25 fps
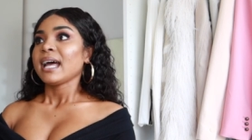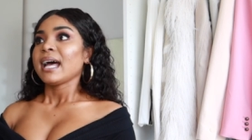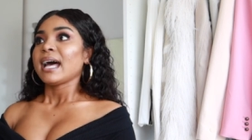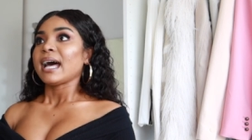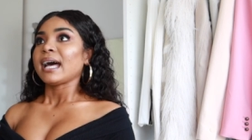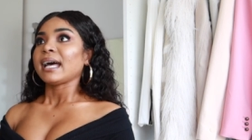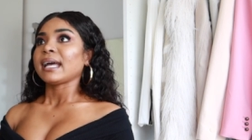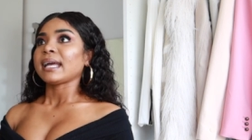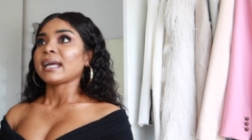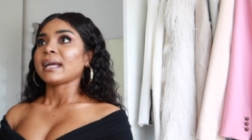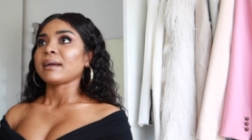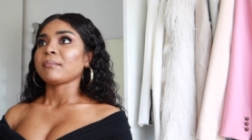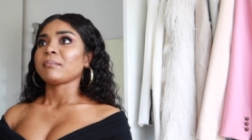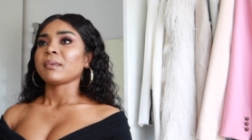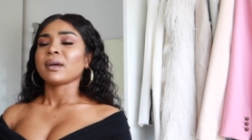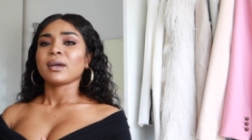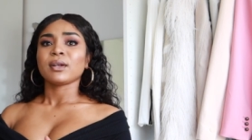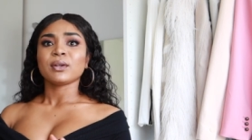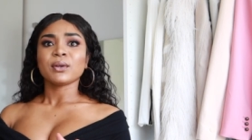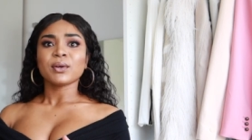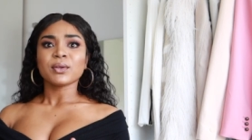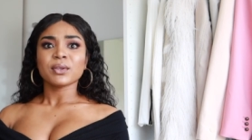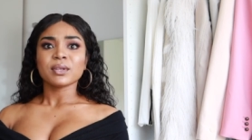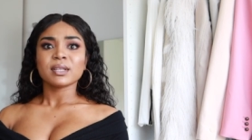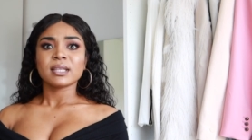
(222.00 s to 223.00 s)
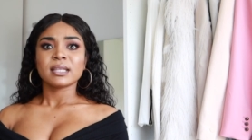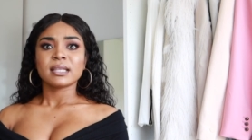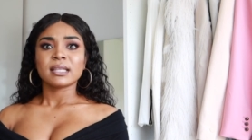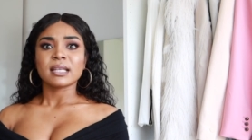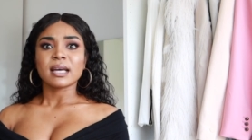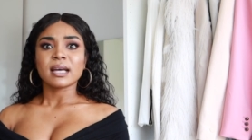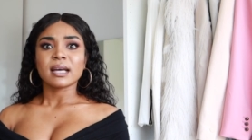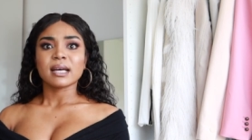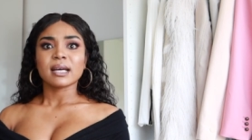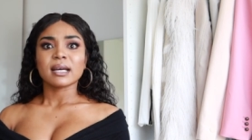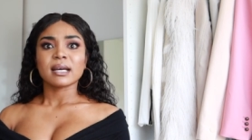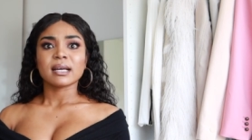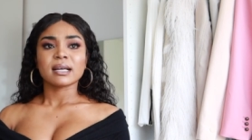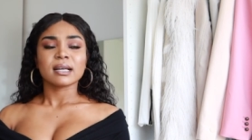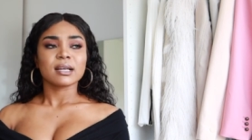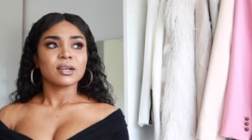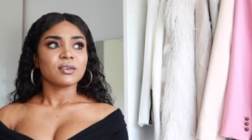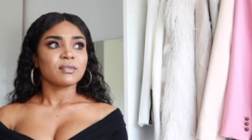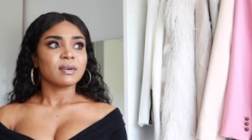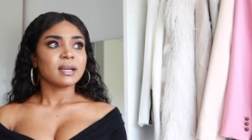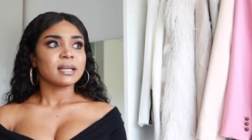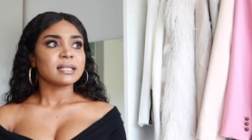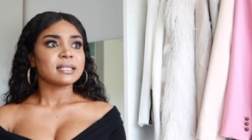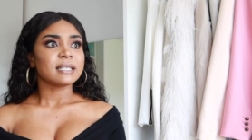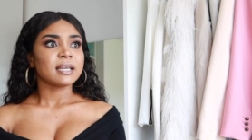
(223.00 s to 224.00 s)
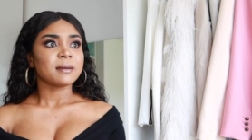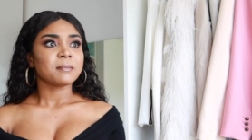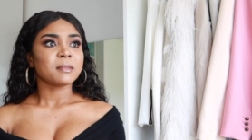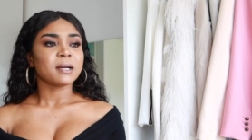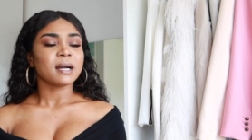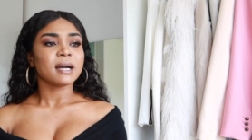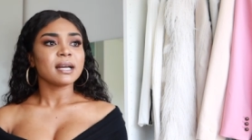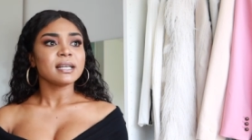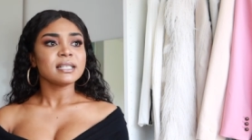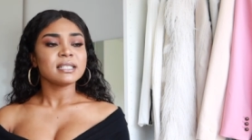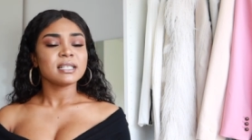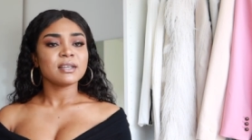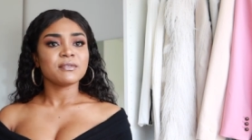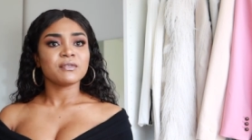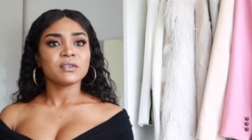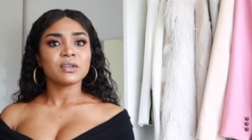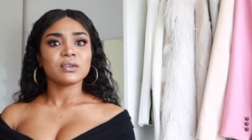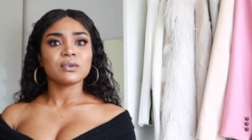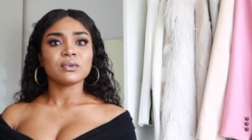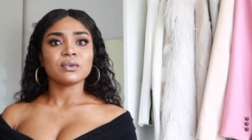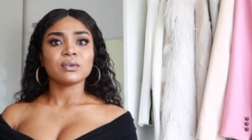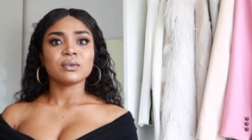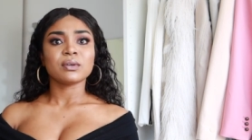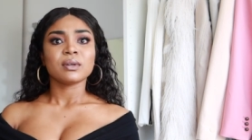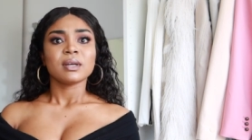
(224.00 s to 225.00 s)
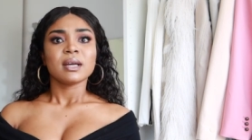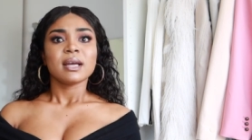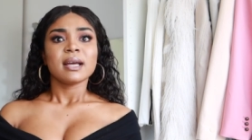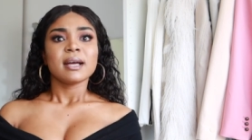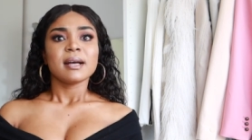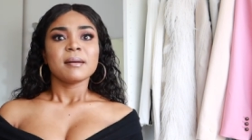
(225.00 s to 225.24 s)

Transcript: Um, another uh, great tip, guys, if you